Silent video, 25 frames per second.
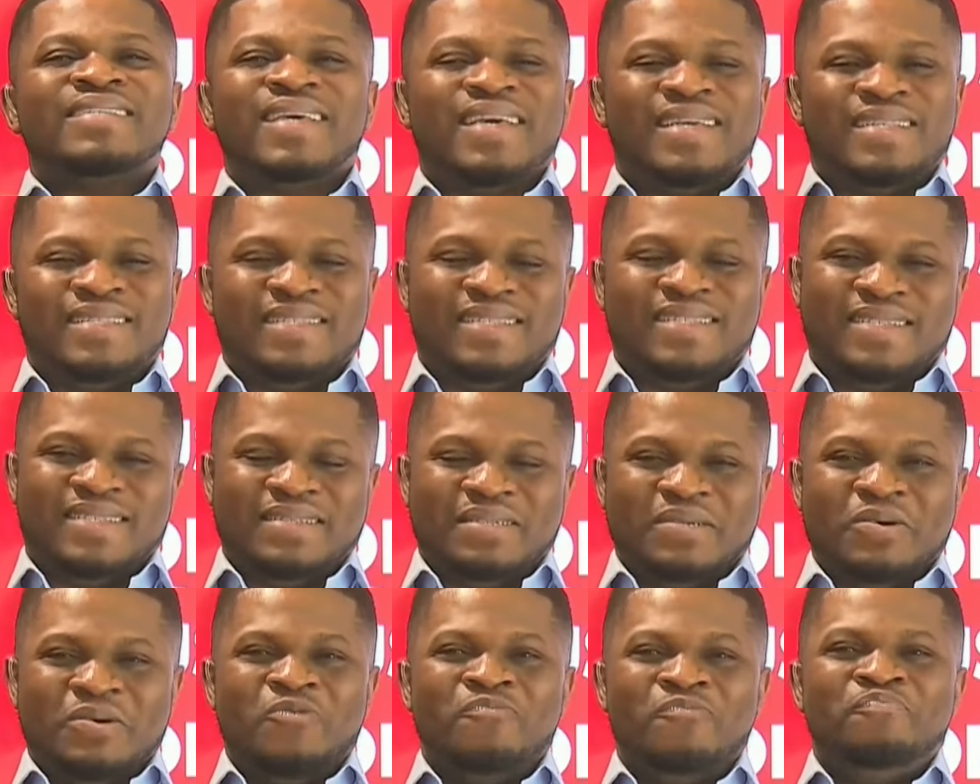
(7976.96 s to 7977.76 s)
it.
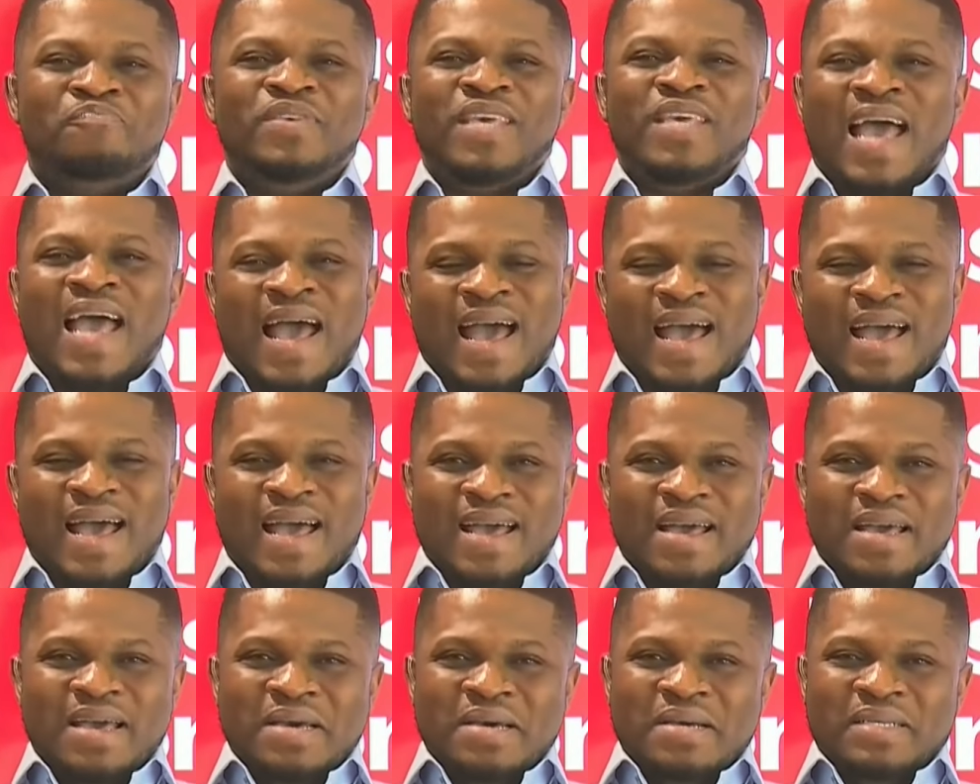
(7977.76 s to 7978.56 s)

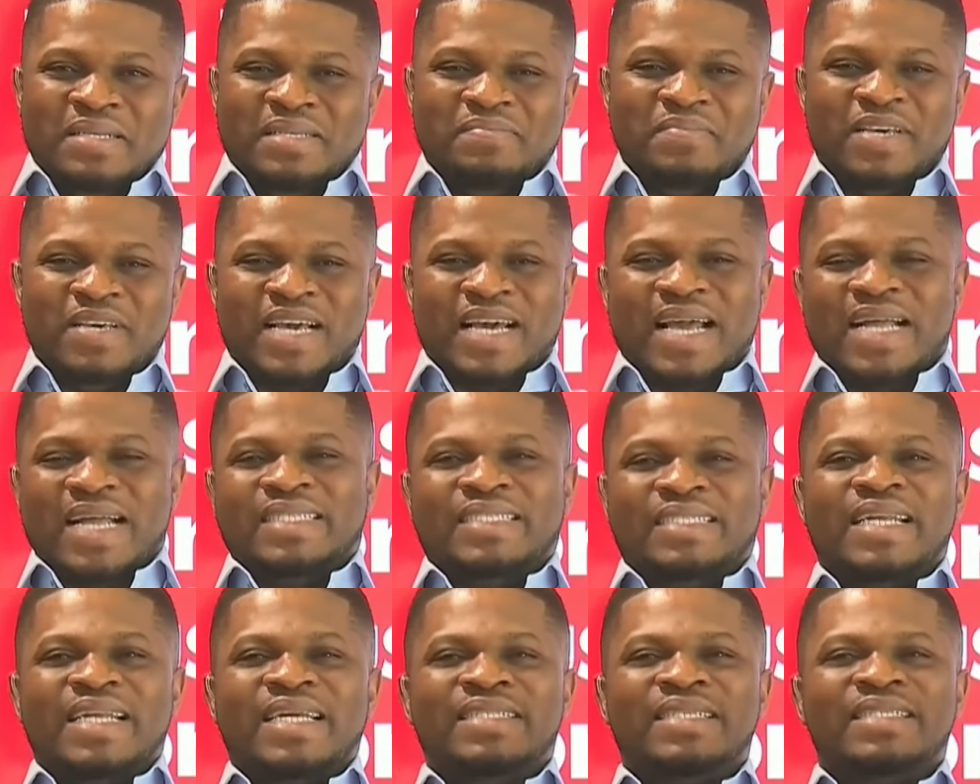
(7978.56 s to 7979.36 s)
Obia to be
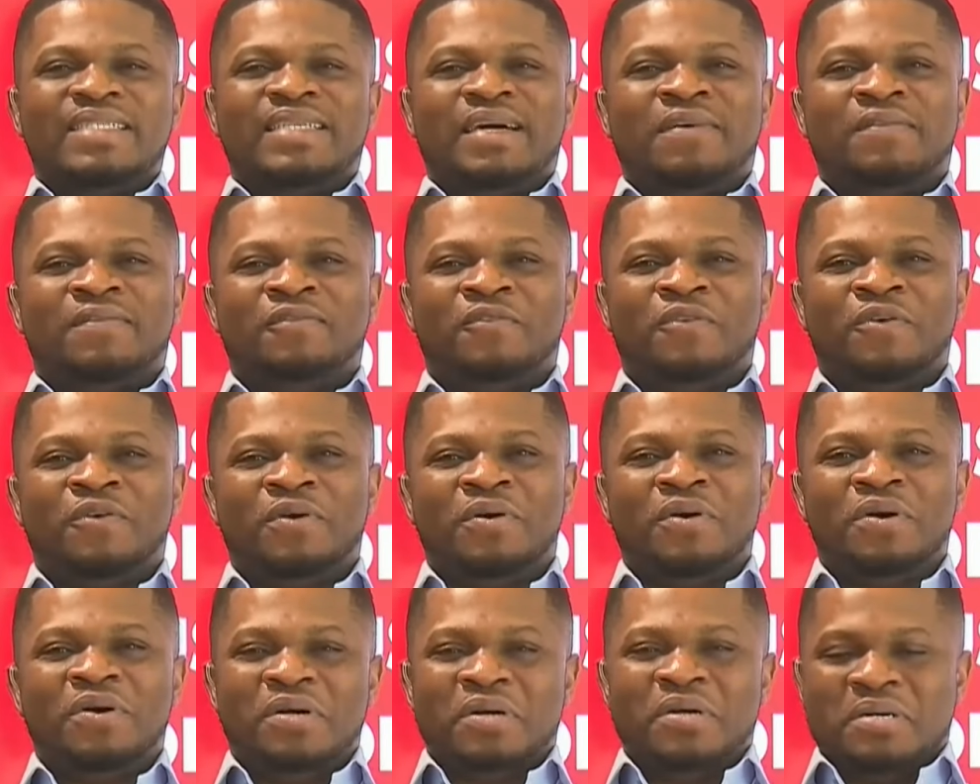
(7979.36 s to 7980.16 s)
catch the teacher for.
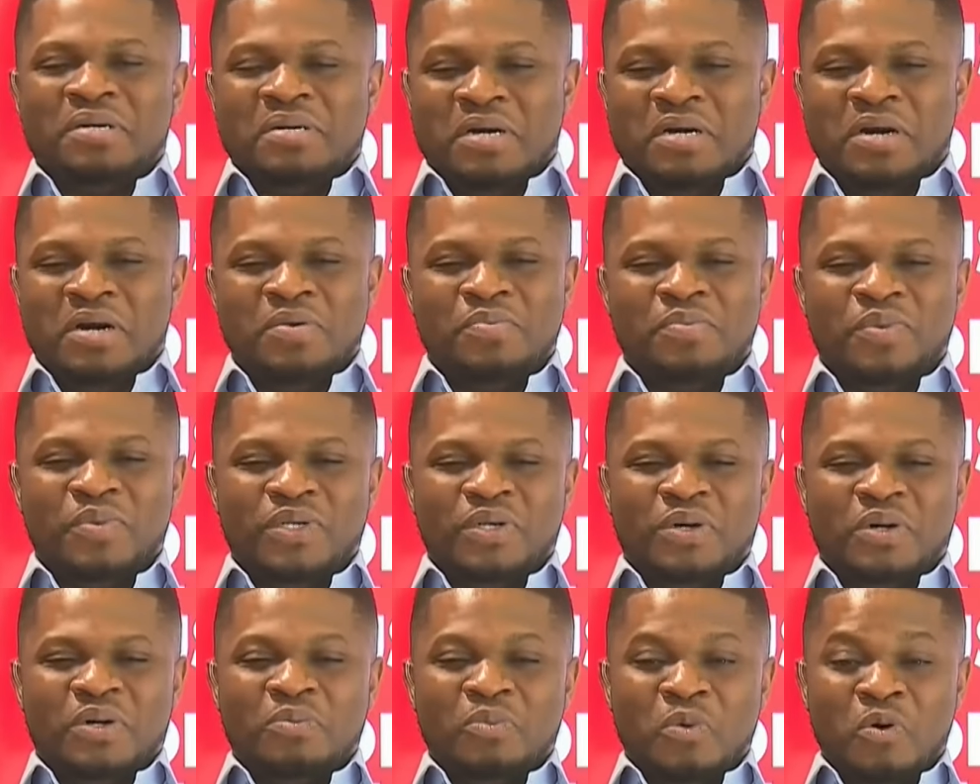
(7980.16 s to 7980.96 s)

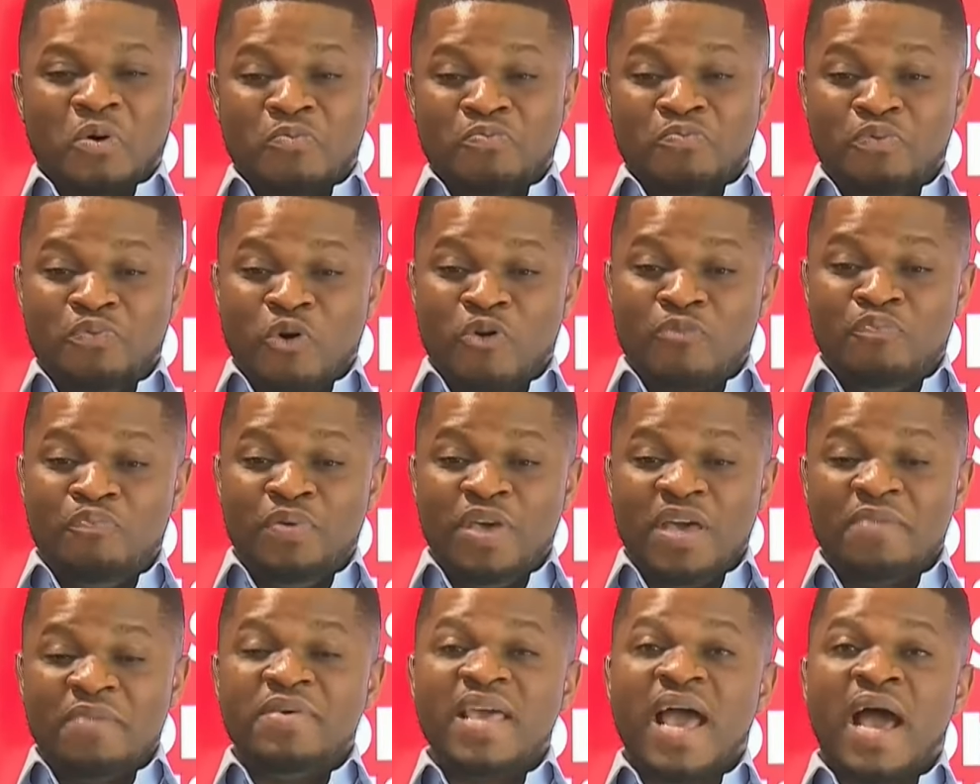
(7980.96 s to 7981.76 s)

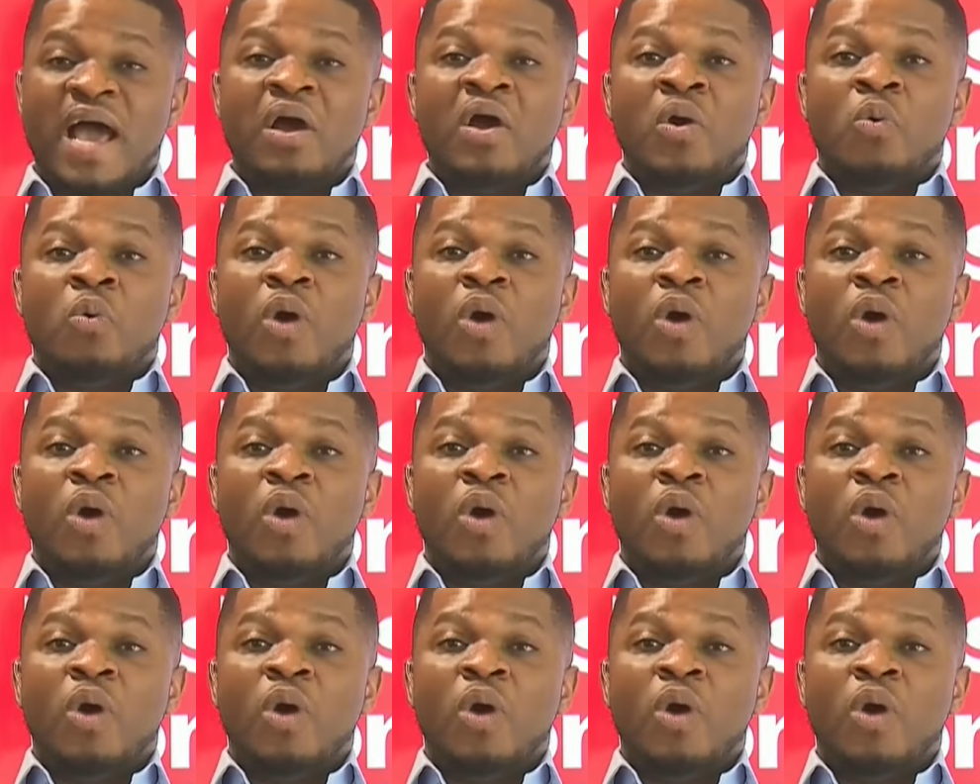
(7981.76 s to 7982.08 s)
Obibia,